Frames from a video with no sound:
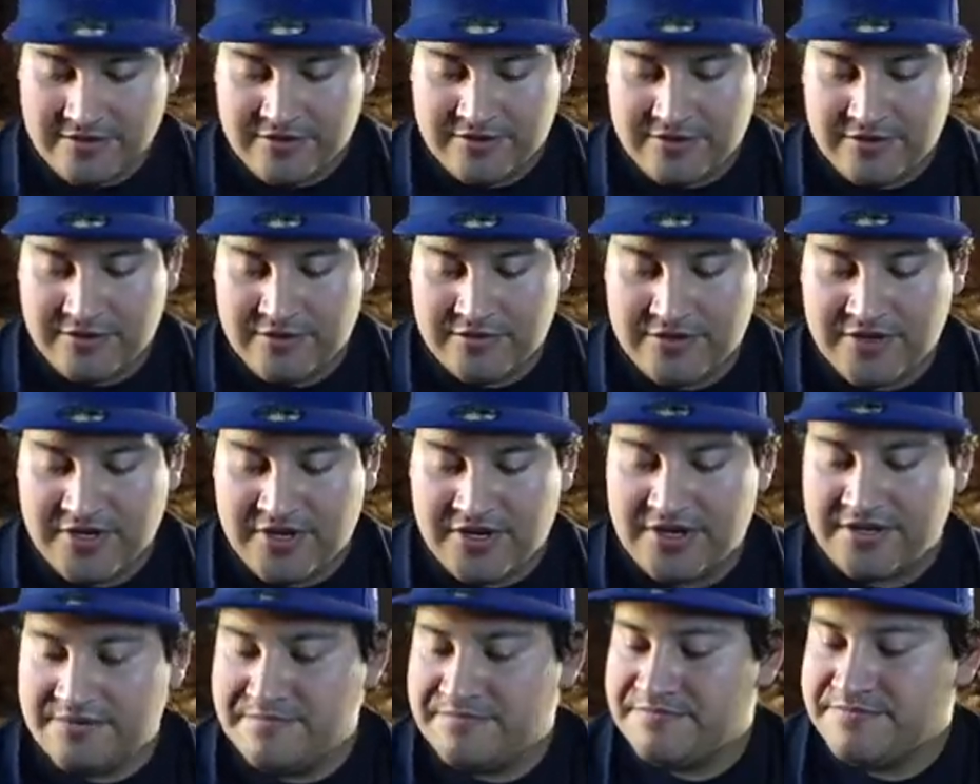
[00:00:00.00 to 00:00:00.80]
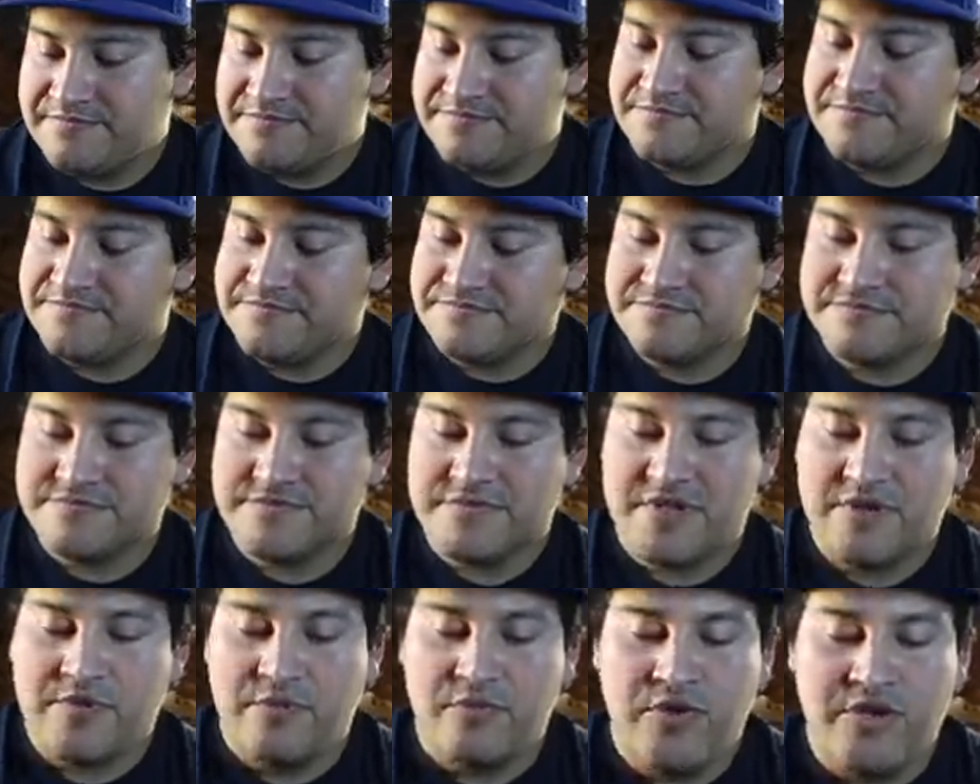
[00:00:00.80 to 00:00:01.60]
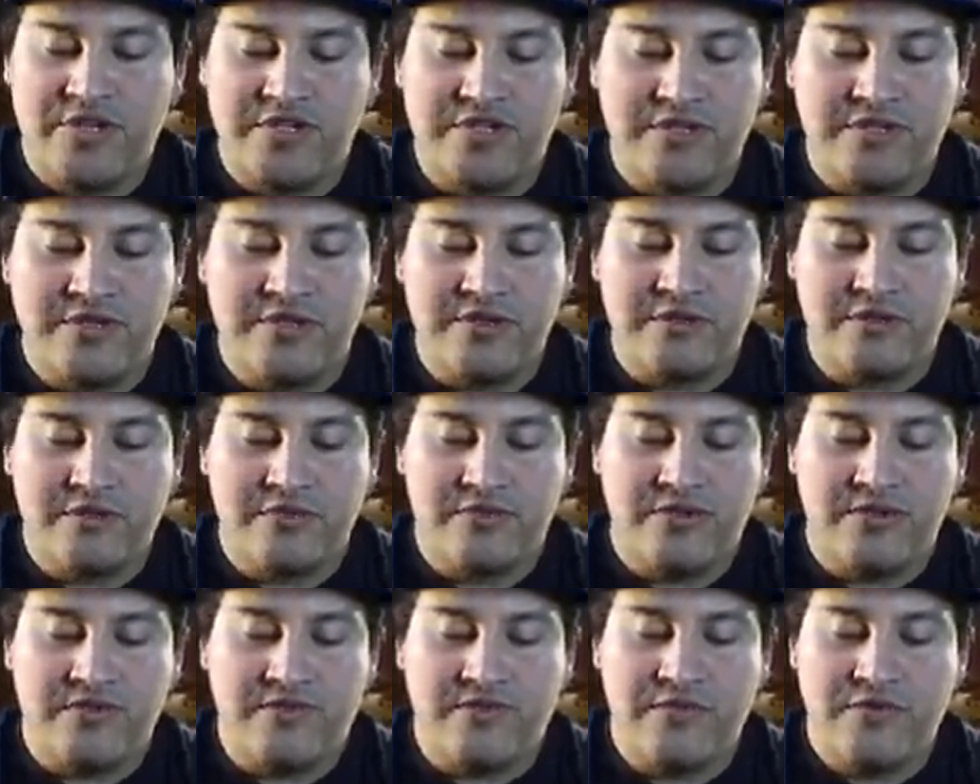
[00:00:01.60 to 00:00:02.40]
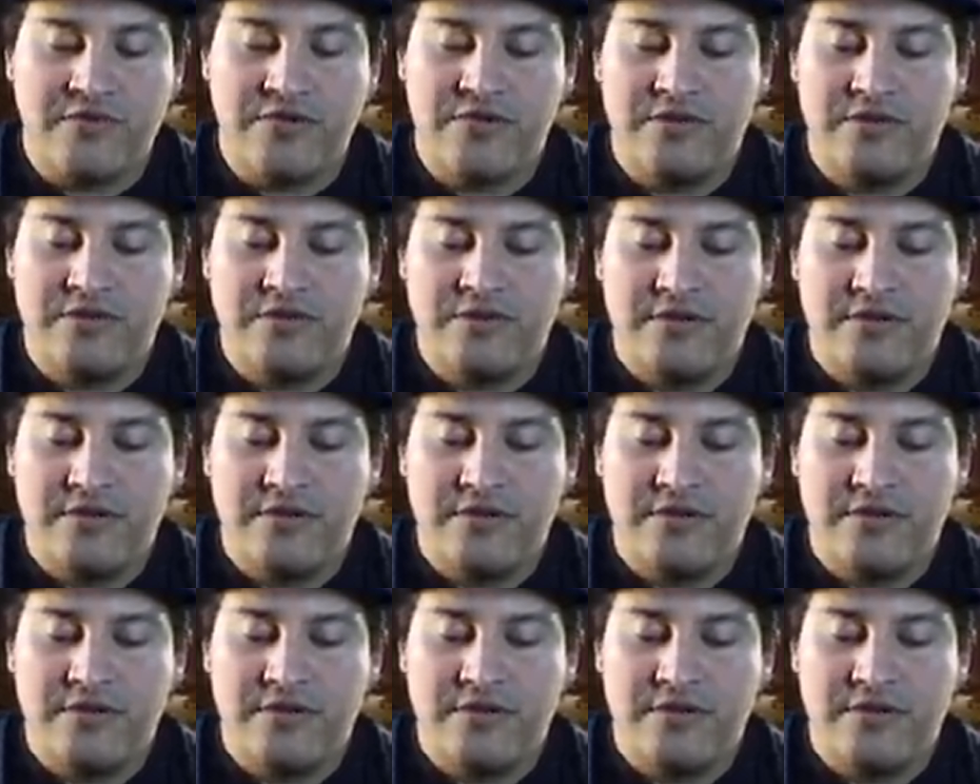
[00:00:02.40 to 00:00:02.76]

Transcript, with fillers: Code card. One, two, three, four.